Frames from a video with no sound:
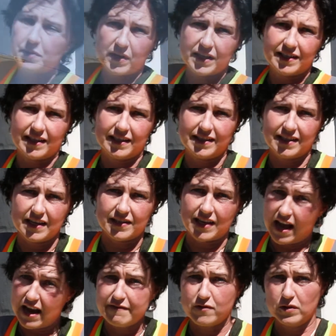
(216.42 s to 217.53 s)
brace that says
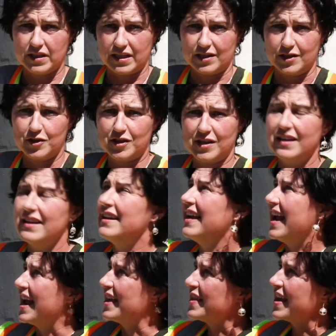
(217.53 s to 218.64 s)
high voltage,
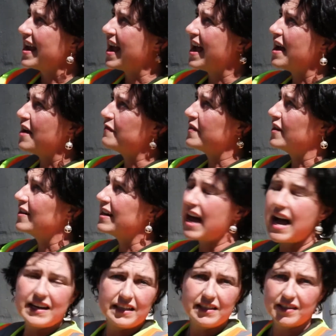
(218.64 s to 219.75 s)
and they're
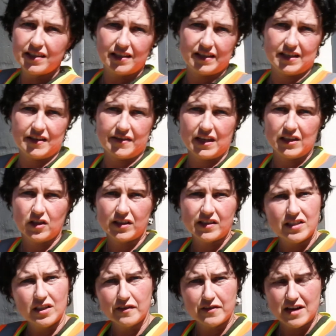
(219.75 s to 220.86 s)
not insulated. They look
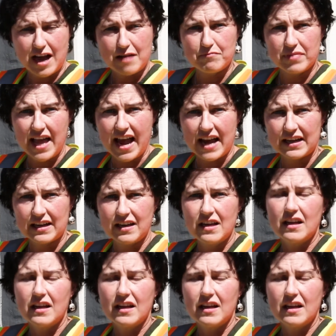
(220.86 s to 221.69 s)
silver, not black.